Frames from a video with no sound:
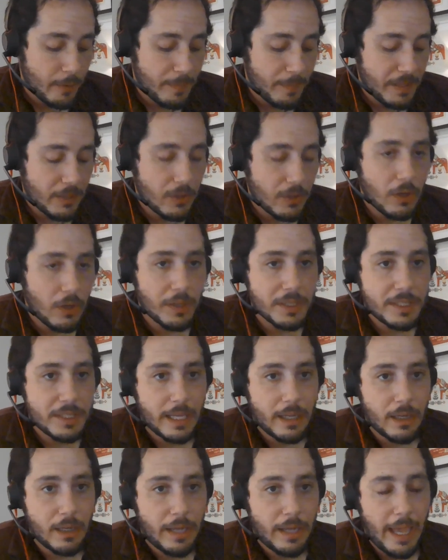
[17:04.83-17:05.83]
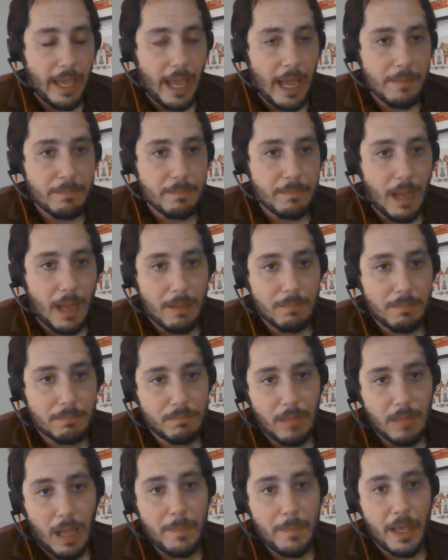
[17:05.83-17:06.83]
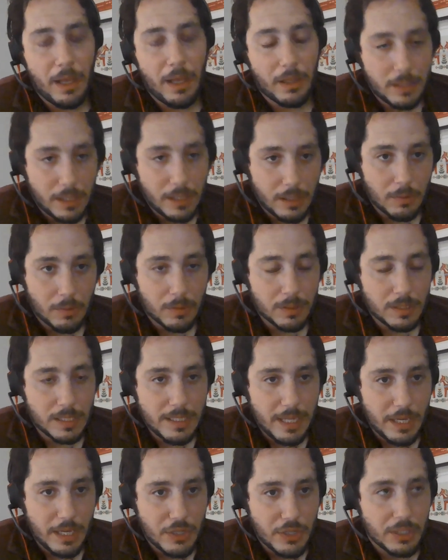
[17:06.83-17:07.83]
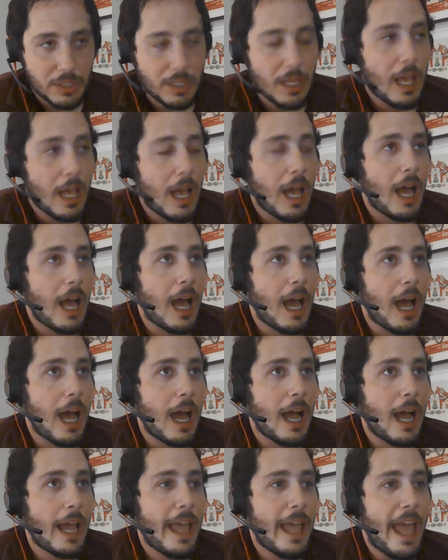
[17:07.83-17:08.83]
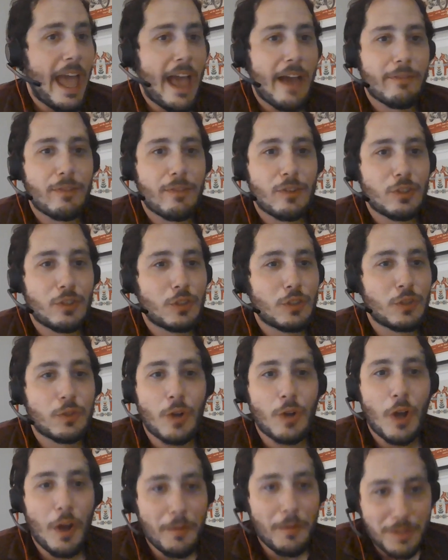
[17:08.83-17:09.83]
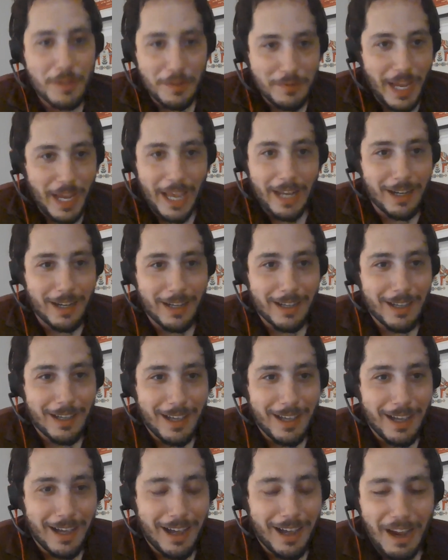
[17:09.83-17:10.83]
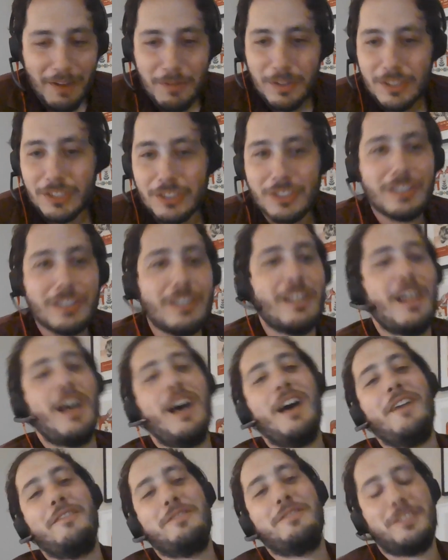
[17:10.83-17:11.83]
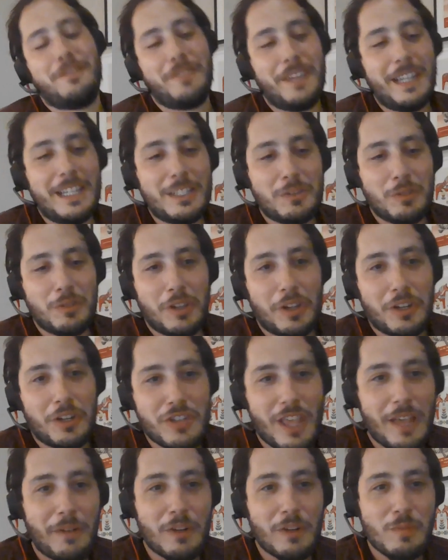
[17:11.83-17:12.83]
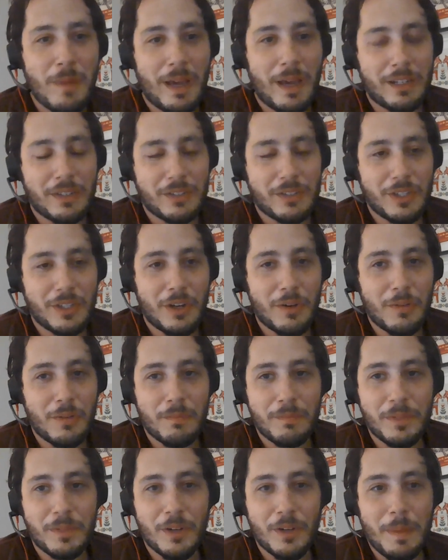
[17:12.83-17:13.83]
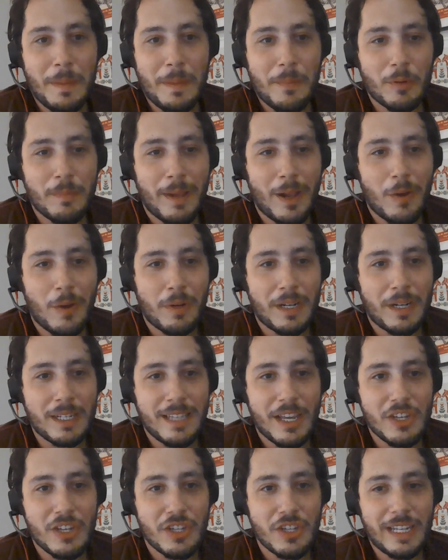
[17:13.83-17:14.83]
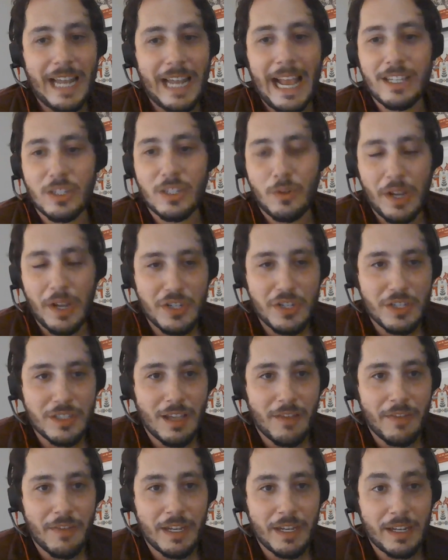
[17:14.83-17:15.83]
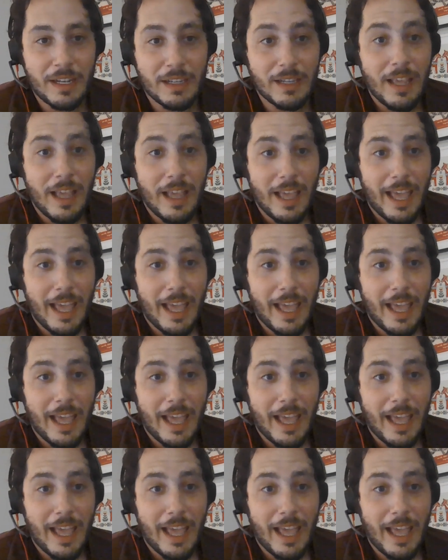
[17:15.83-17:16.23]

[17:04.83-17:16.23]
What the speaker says: would be the goal. It's like, okay, I'm a healthcare organization. I have troves of data. I would just love to feed into a large language model so, people in my organization can ask questions of it and